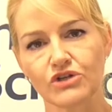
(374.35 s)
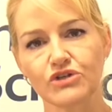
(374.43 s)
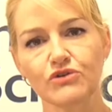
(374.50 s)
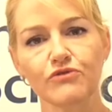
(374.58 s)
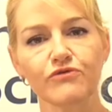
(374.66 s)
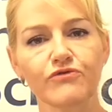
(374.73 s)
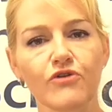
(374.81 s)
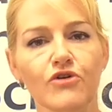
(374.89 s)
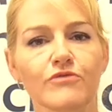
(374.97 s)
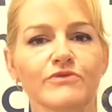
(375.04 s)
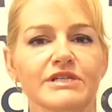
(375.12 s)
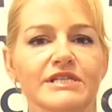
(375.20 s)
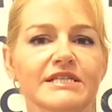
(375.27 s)
to
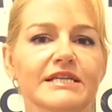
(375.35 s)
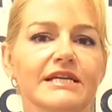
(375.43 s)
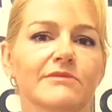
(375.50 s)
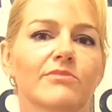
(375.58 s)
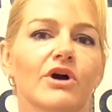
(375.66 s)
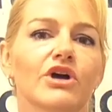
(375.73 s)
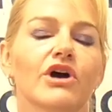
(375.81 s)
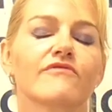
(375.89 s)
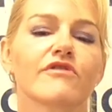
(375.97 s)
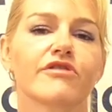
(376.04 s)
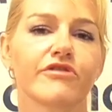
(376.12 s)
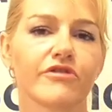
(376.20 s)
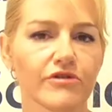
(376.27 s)
firm the skin by
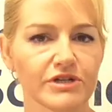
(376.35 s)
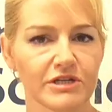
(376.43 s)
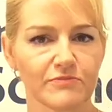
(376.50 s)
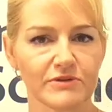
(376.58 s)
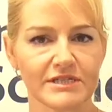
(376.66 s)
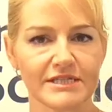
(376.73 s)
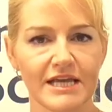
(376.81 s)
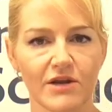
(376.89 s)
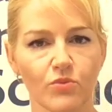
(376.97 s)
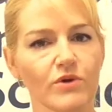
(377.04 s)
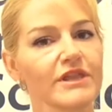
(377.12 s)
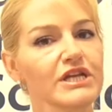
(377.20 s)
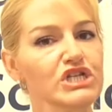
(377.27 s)
over
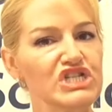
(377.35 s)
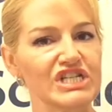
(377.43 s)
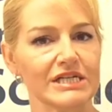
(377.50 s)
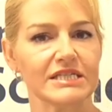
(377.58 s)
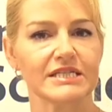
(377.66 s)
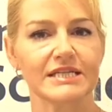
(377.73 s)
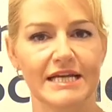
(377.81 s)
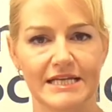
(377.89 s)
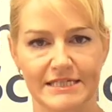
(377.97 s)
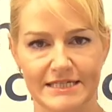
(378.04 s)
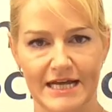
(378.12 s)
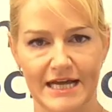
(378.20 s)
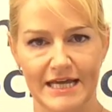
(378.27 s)
30% within just
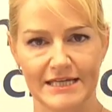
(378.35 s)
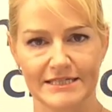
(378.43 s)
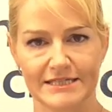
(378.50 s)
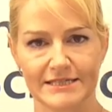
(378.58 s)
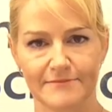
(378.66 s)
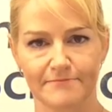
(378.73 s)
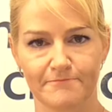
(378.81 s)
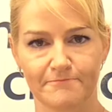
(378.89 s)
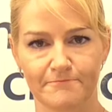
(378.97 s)
10 days.